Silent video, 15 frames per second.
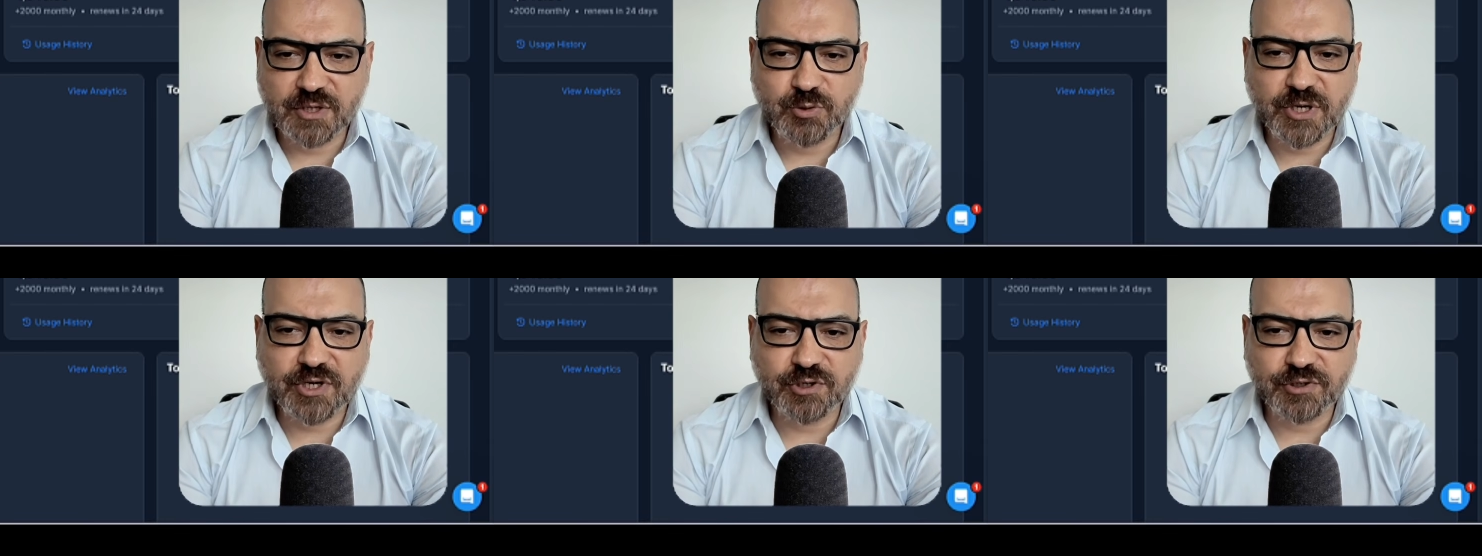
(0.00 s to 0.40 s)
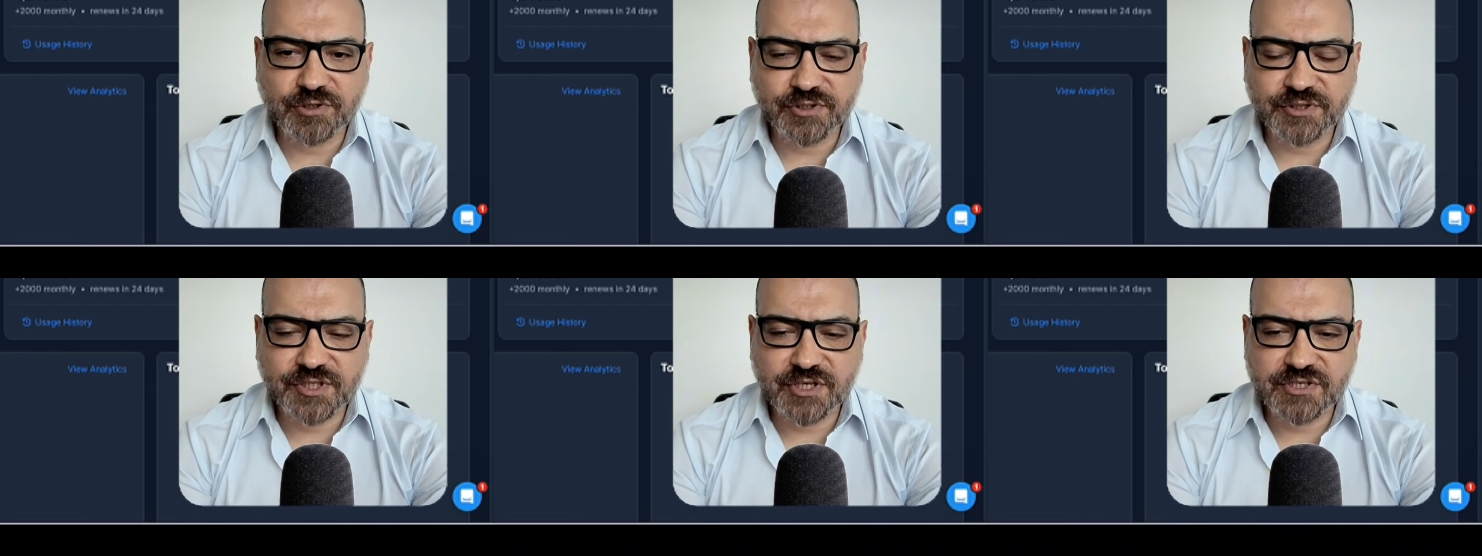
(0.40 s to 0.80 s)
Quick
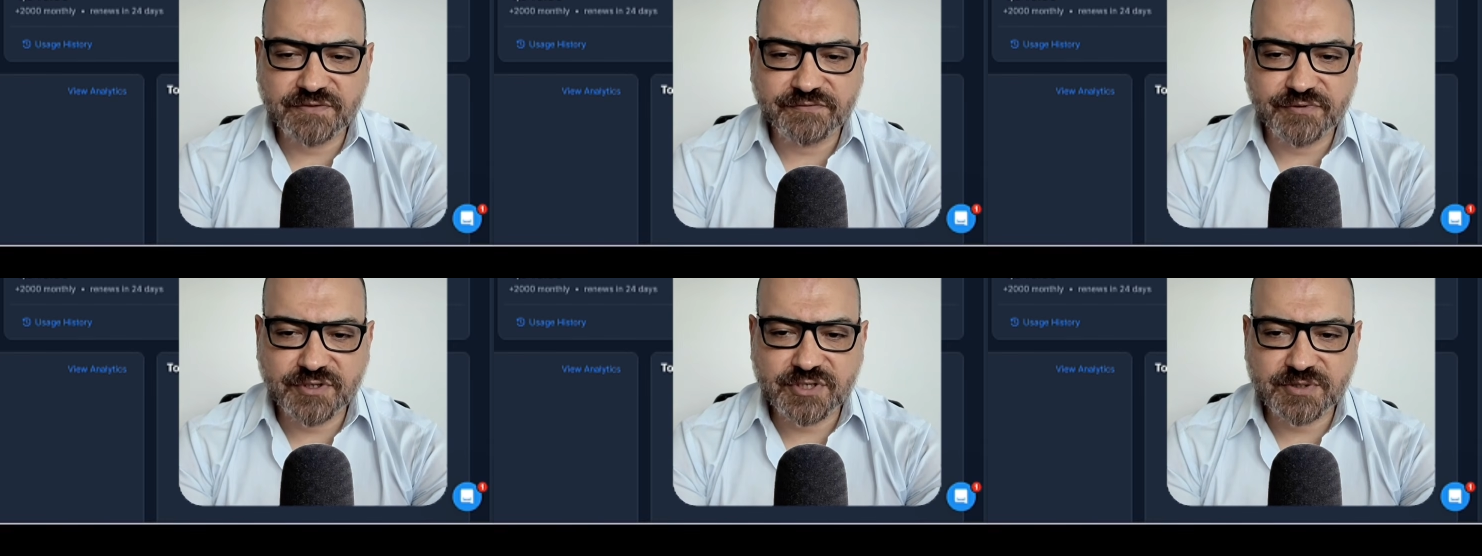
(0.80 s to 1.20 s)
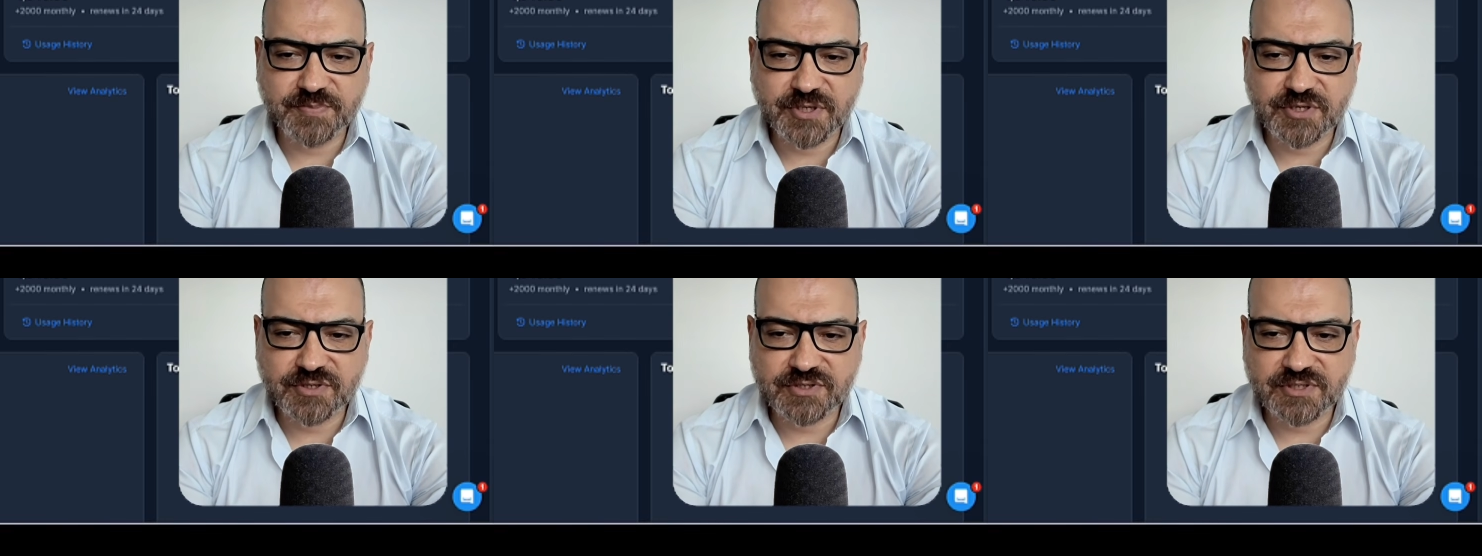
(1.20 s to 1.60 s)
orientation first,
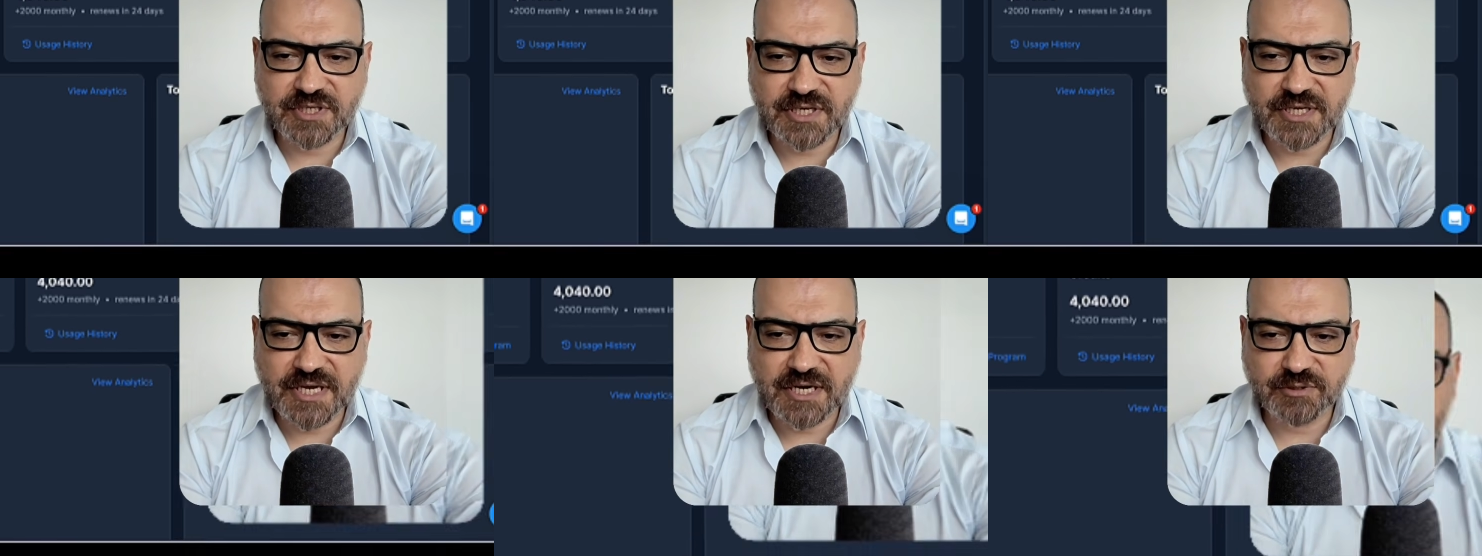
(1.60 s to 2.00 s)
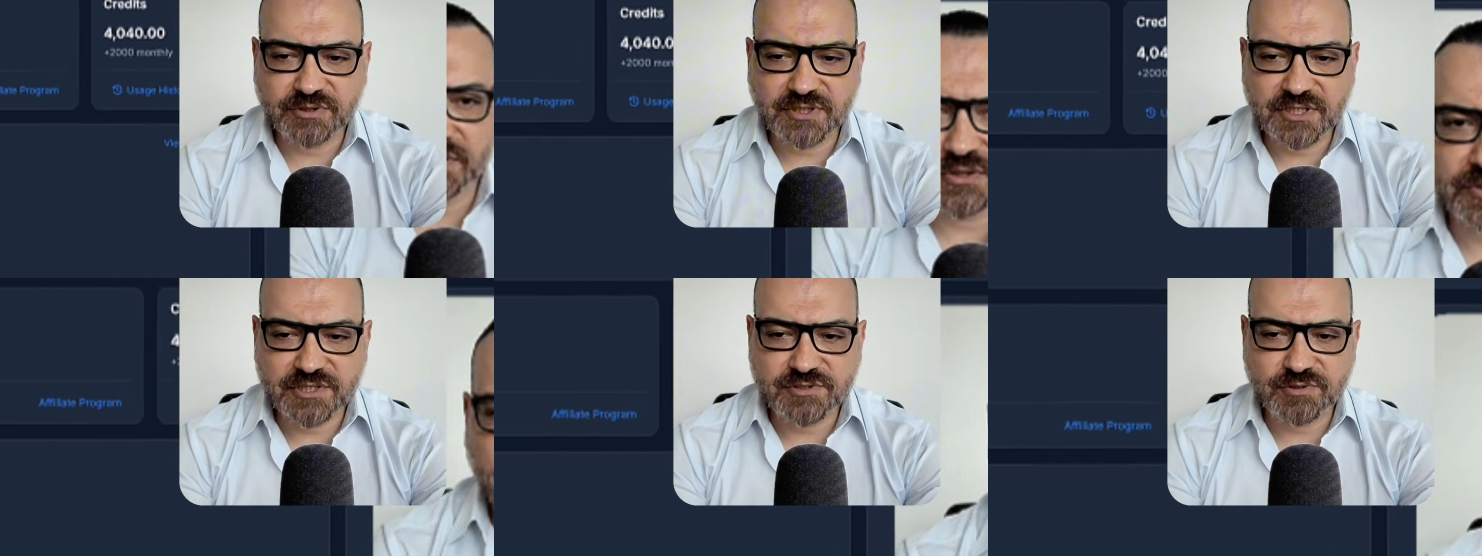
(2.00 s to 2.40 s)
because the layout
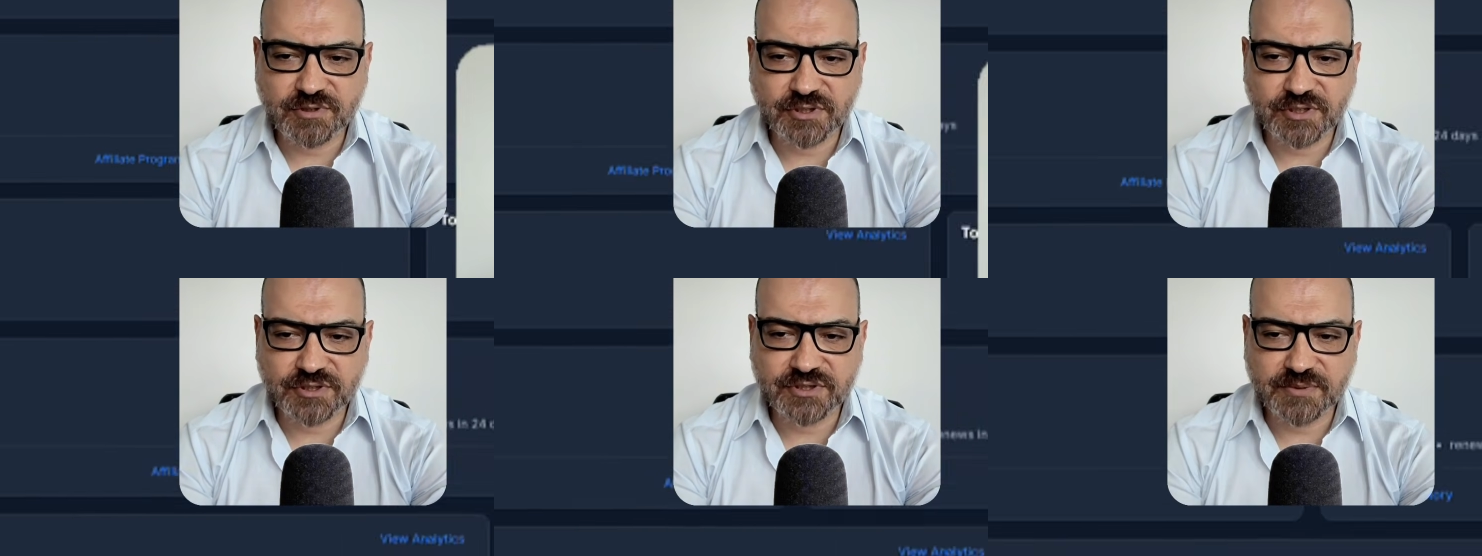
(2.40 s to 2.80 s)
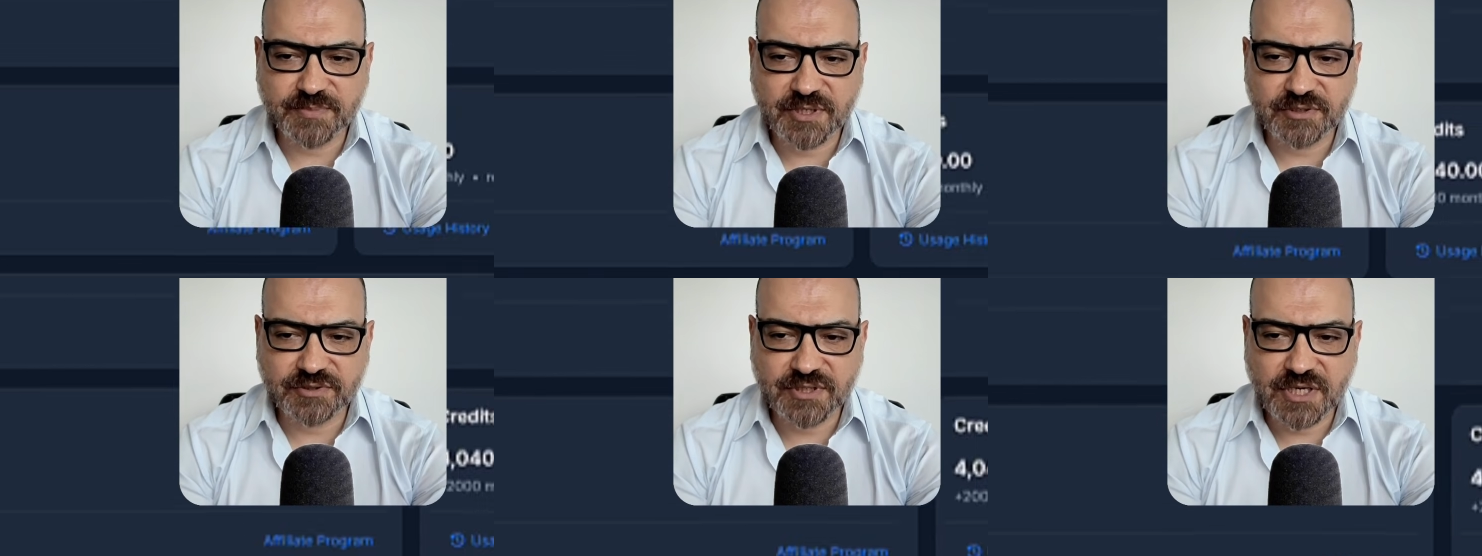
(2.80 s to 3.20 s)
tells you a lot
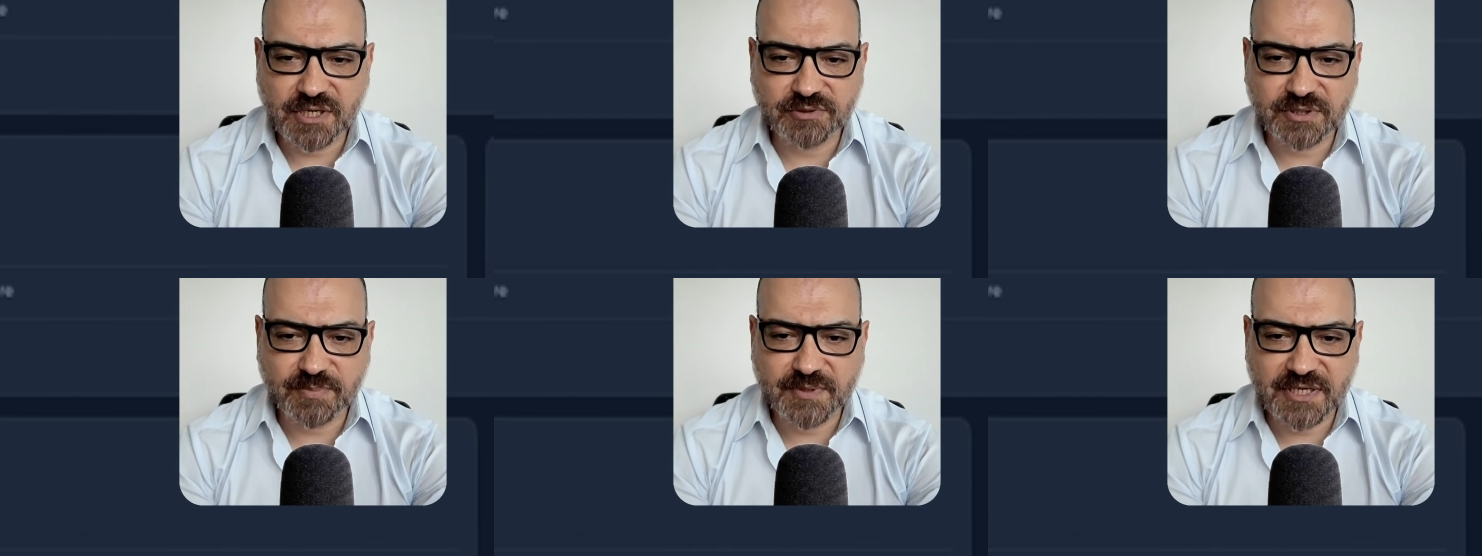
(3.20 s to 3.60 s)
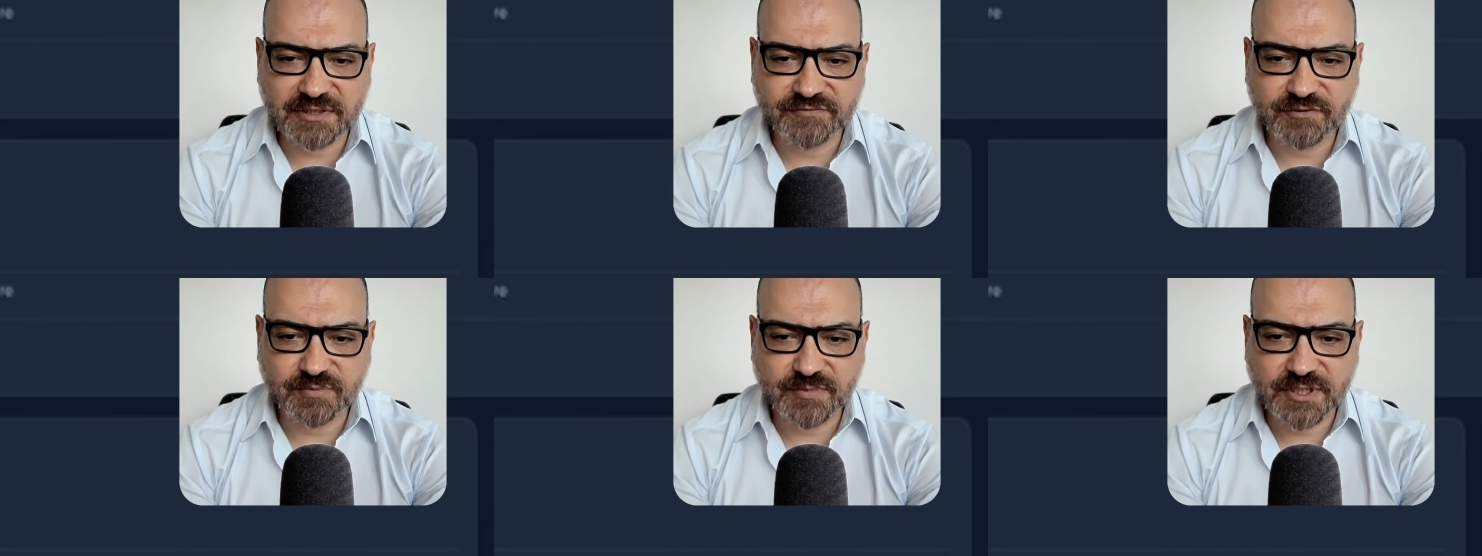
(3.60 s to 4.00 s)
about how the
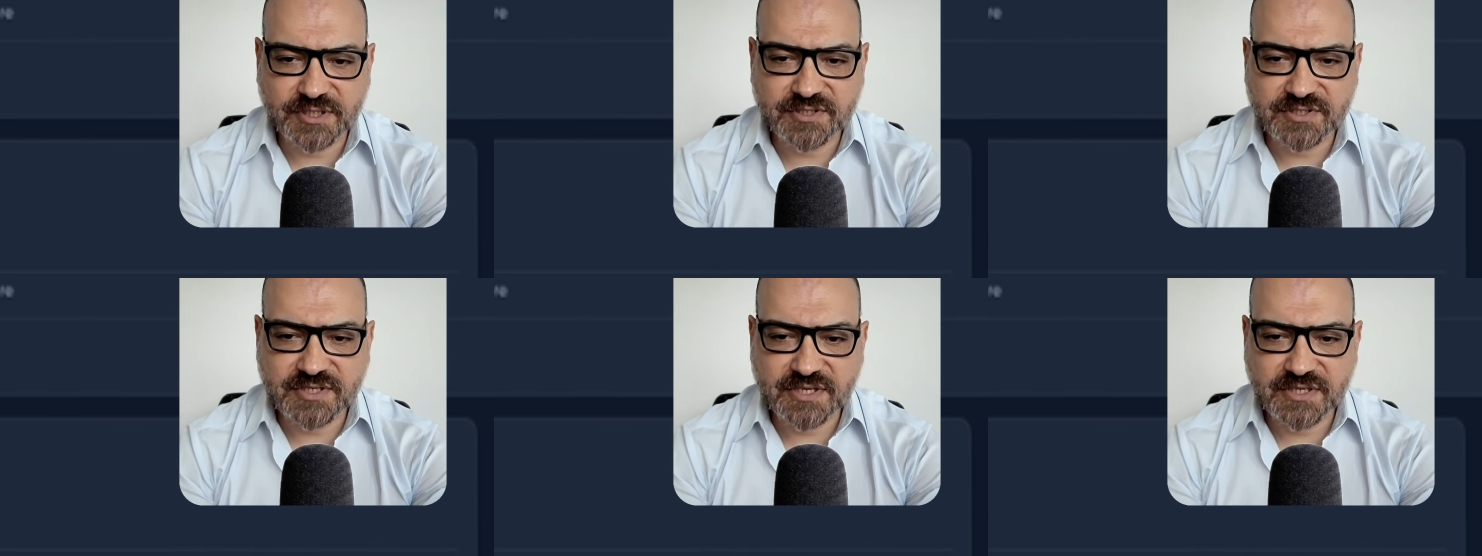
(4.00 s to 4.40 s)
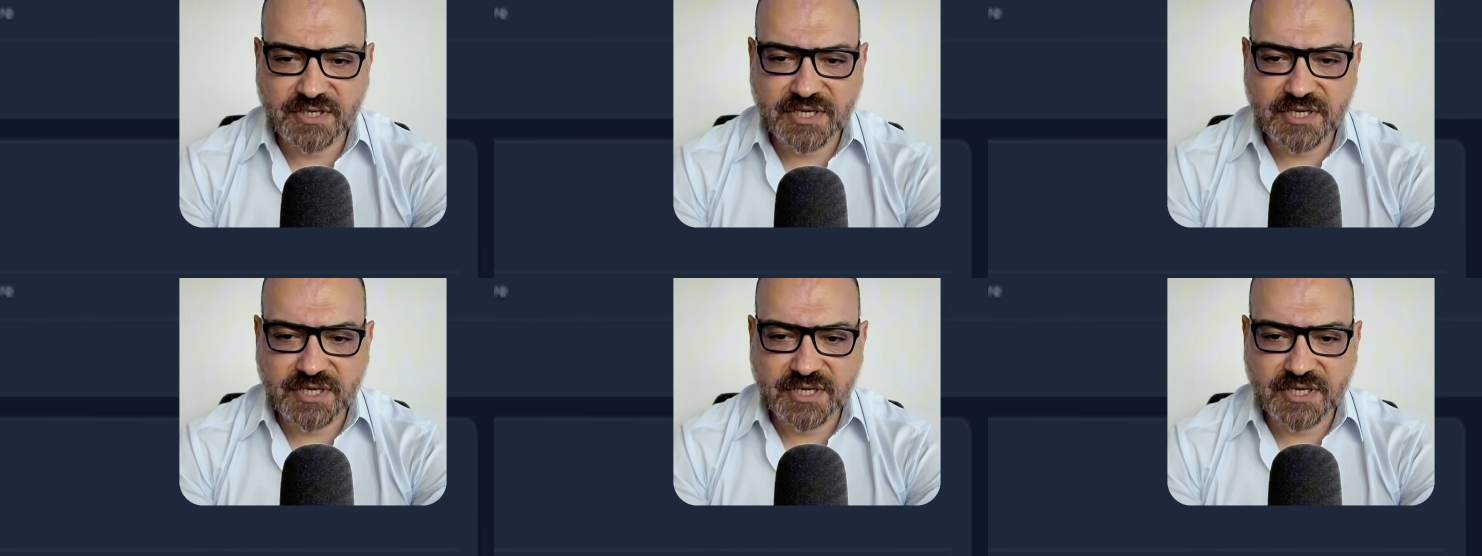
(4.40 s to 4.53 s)
platform links.